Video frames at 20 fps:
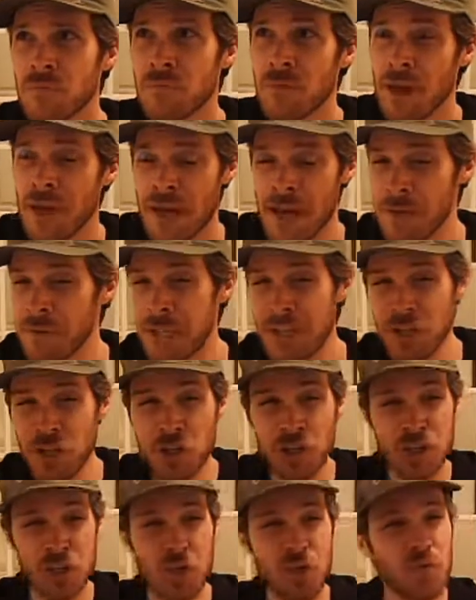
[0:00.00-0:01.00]
I
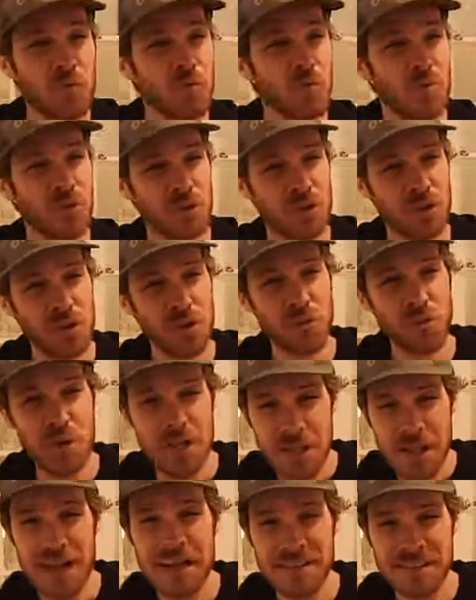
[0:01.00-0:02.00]
mean, you
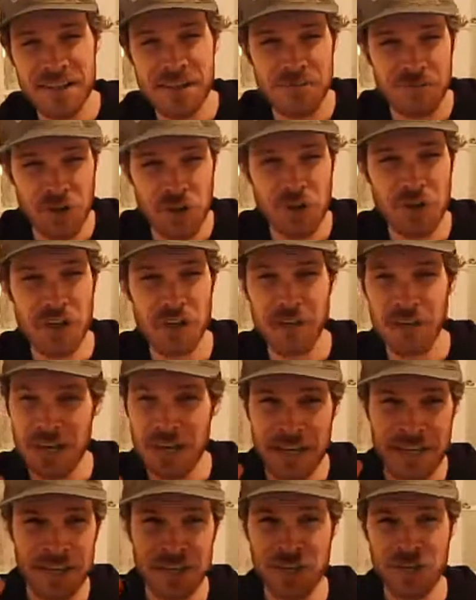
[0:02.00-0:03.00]
realize it if you can
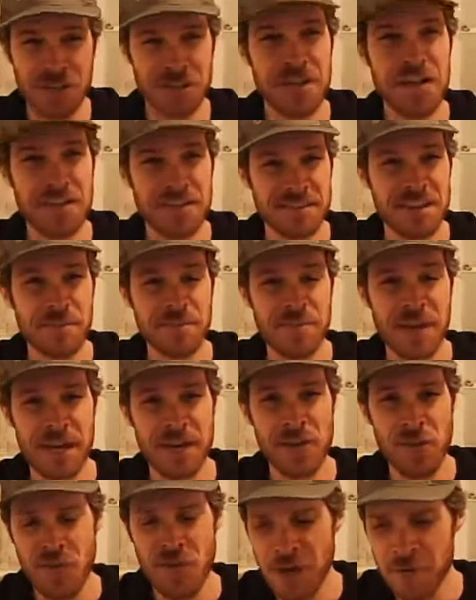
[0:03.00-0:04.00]
like just take a step back
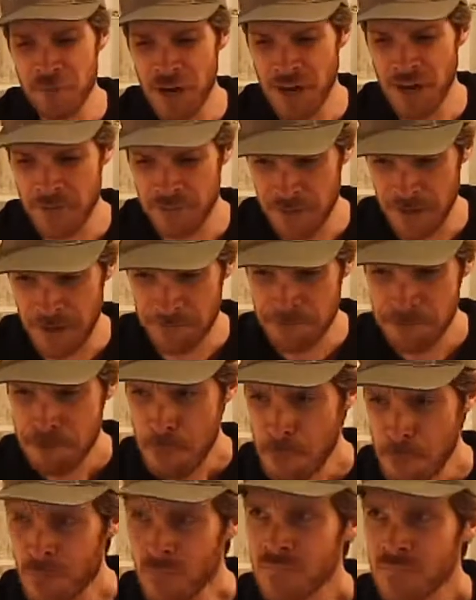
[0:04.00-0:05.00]
and think about it, but
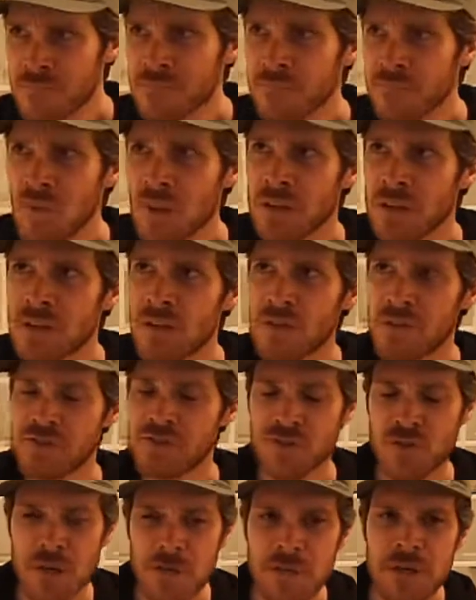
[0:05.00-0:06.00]
the
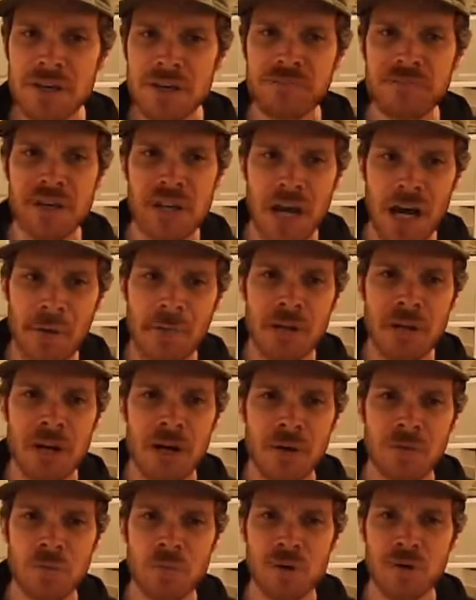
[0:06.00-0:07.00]
streaming
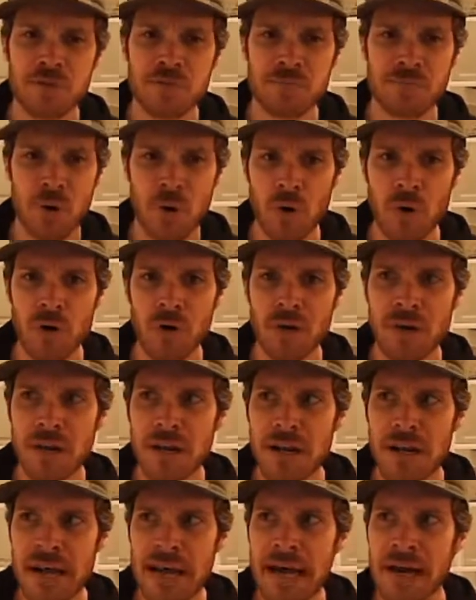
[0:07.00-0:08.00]
phenomenon was born
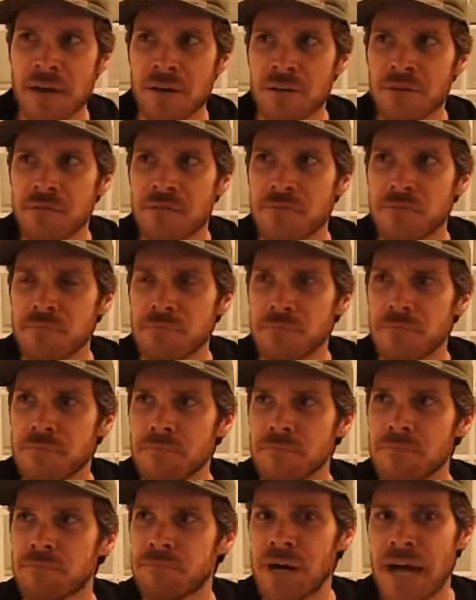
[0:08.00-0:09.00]
out of
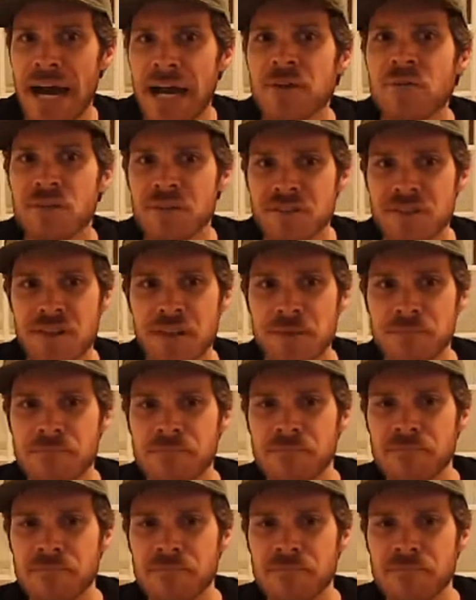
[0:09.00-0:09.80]
piracy.